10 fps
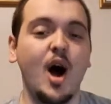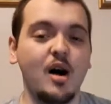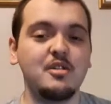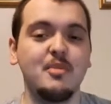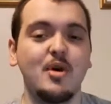
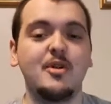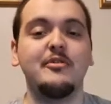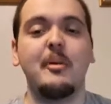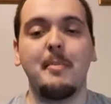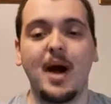
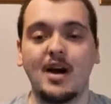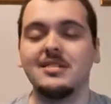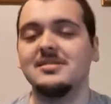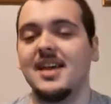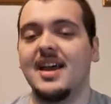automotive
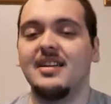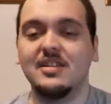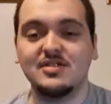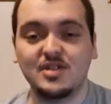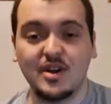parts
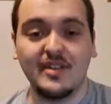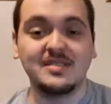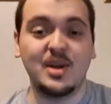and service.